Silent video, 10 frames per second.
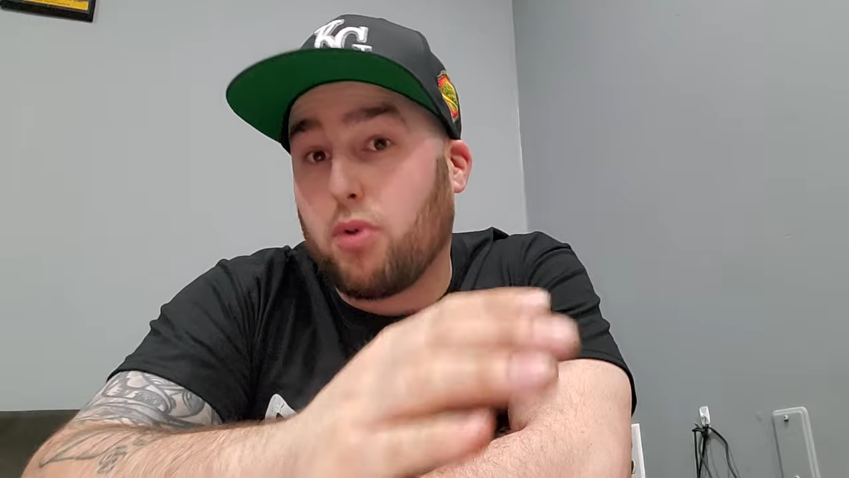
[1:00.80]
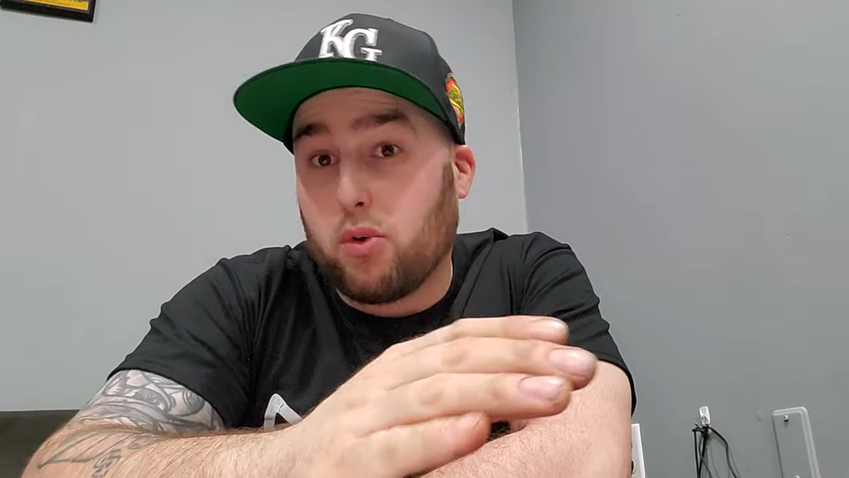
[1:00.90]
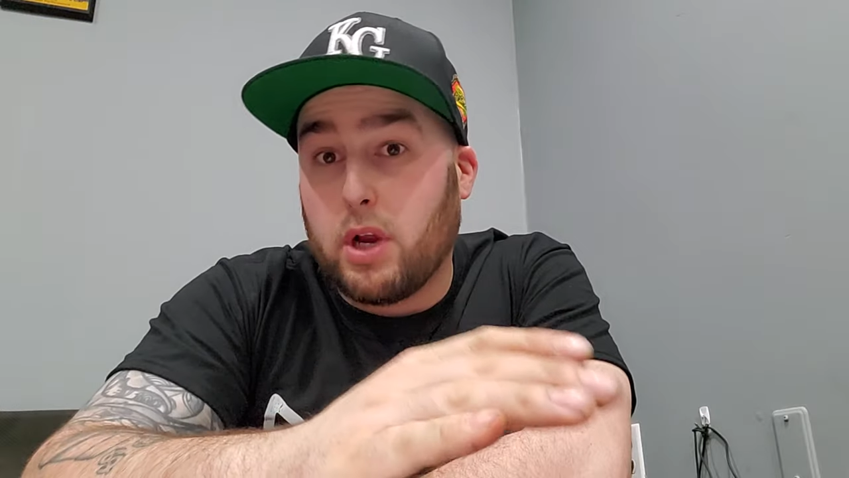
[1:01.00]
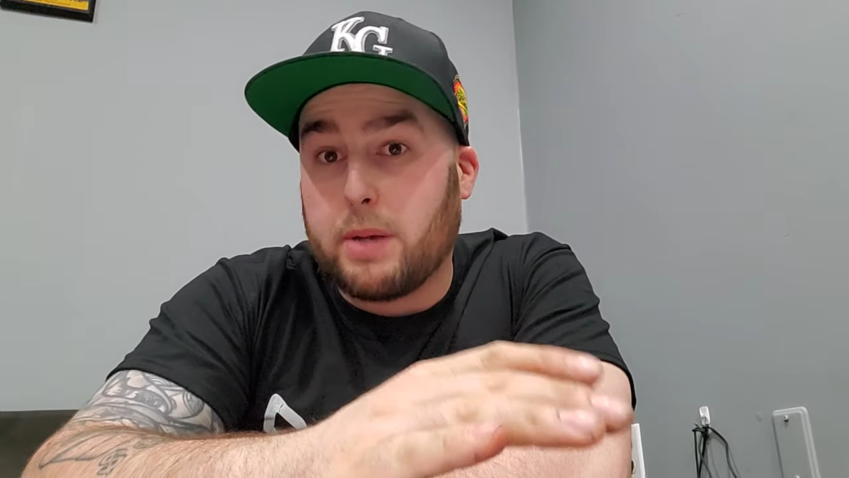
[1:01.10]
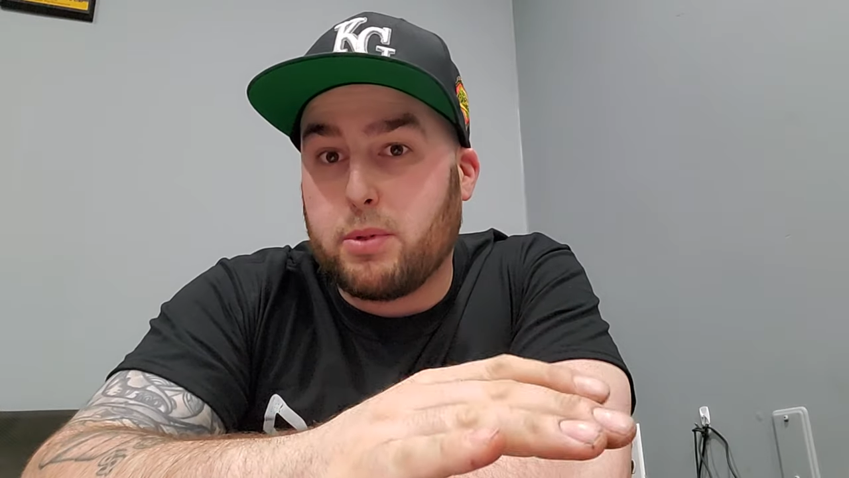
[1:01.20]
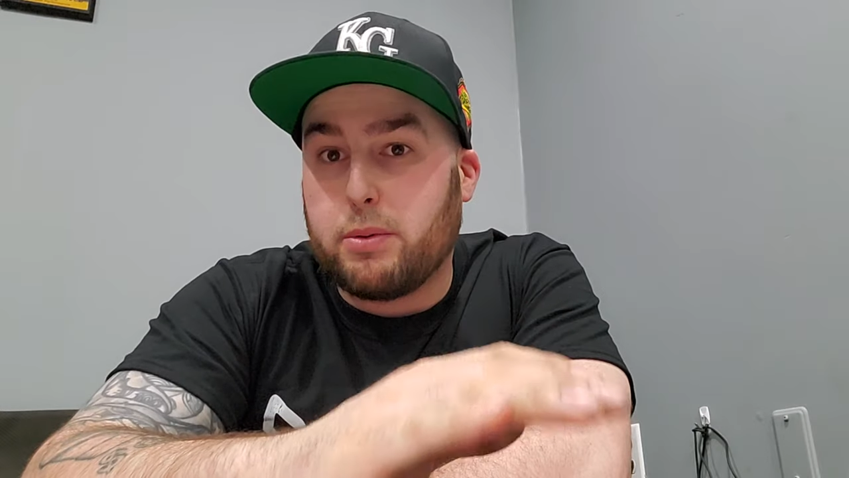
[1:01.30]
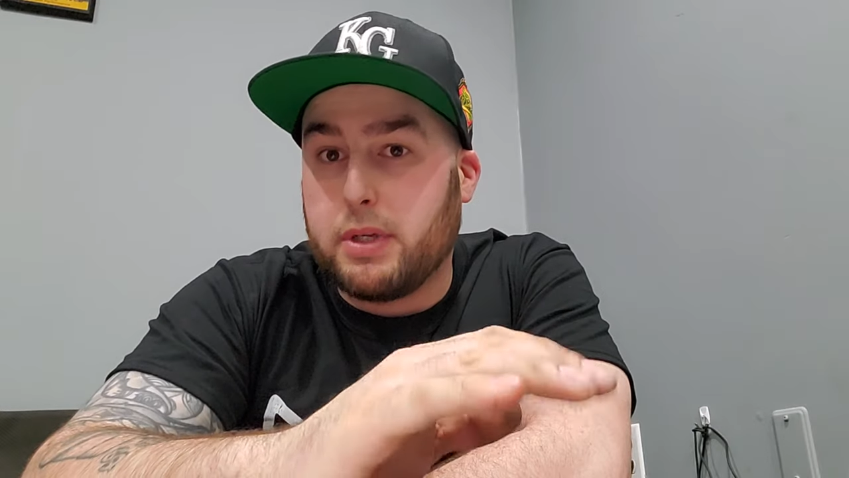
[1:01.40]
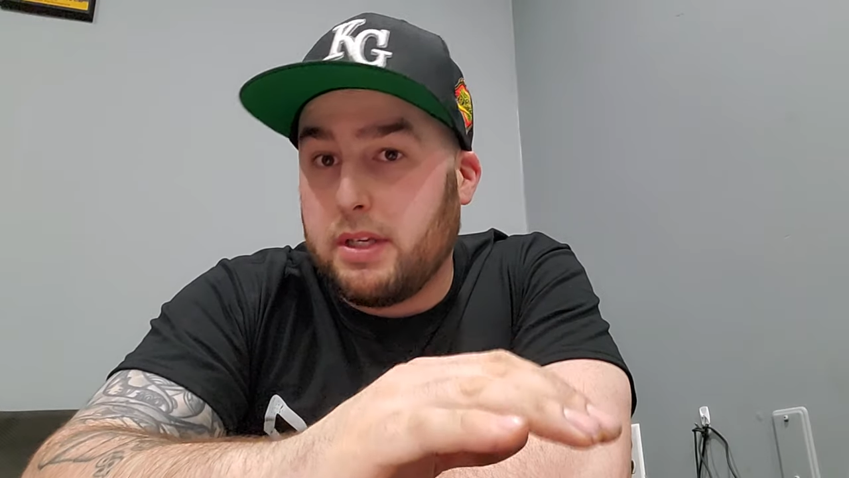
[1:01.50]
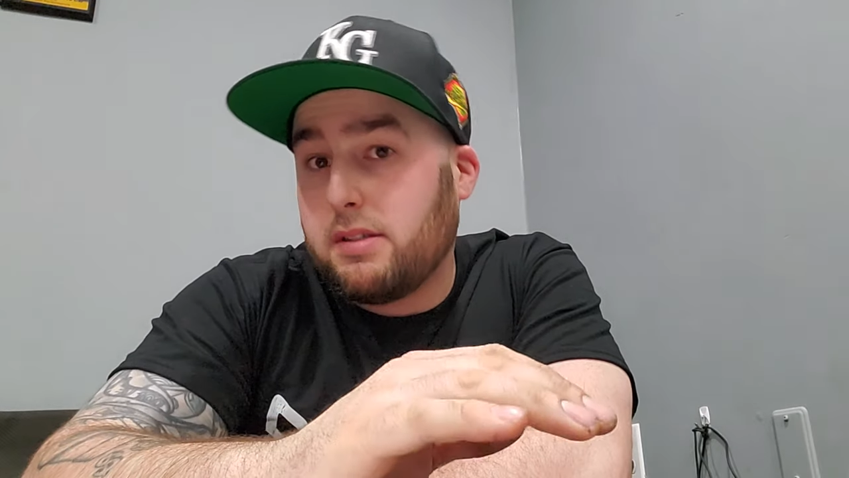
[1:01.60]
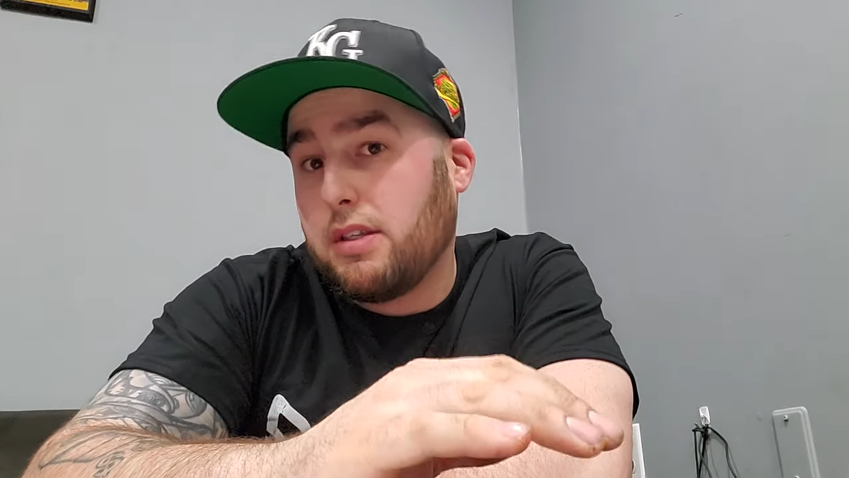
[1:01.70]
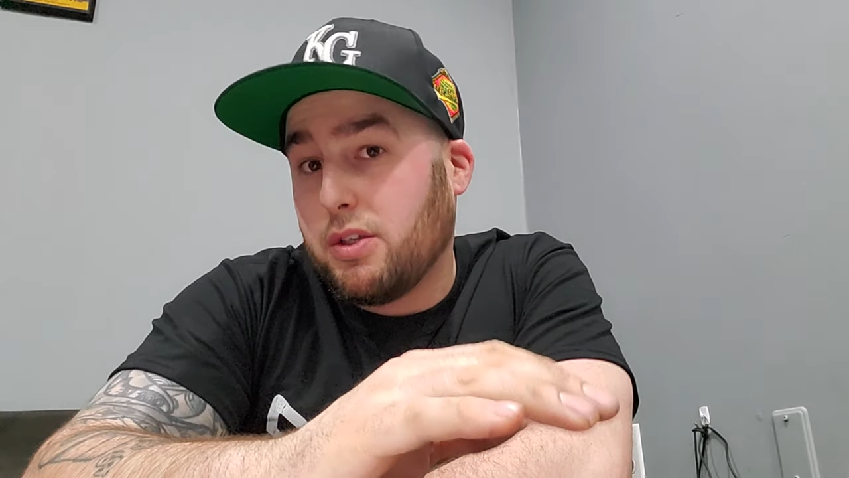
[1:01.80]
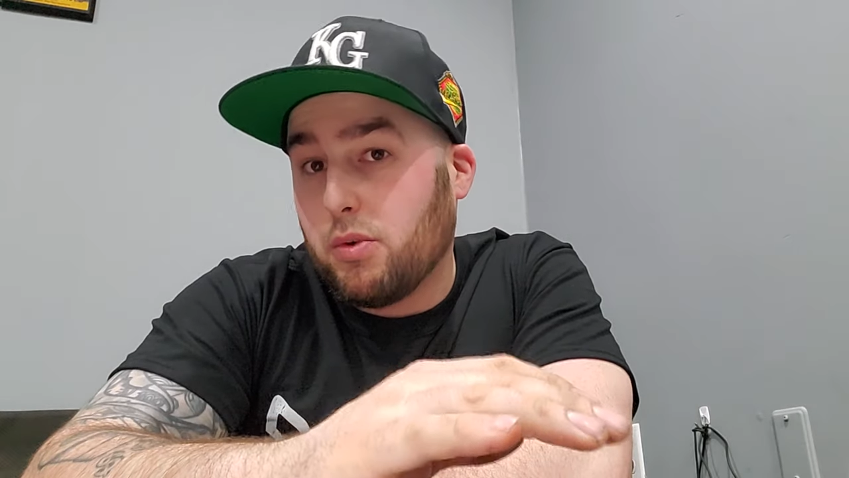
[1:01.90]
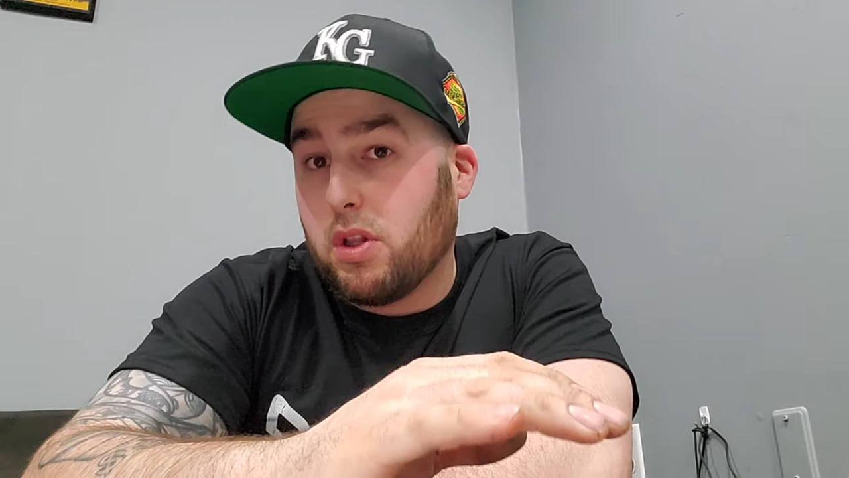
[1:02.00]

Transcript: programmable ECU a